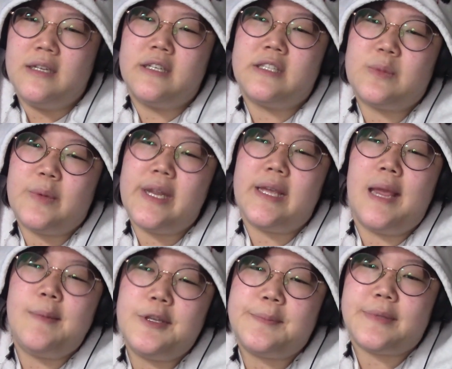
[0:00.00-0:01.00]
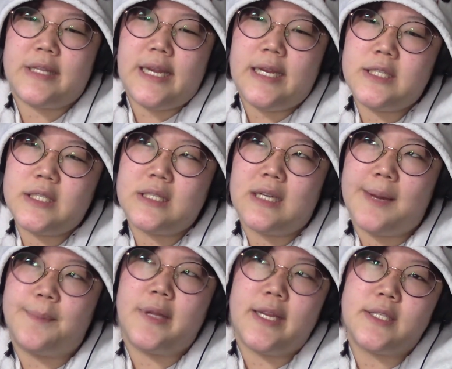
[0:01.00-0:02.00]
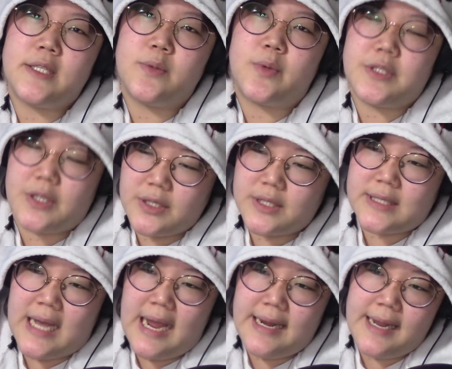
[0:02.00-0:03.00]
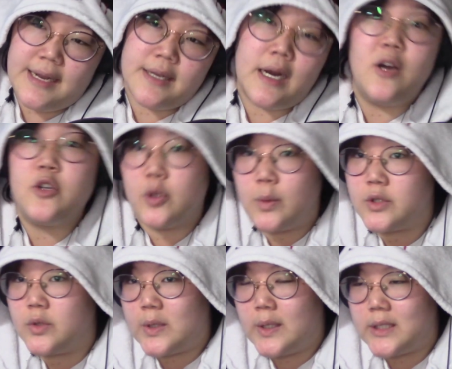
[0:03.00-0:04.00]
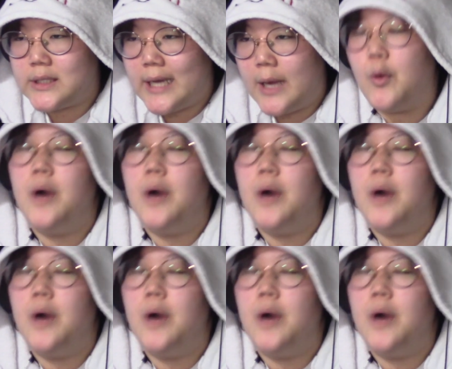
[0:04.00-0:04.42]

Cause when it came to Bleach, like Bleach was on the side, and then Naruto was also on the side.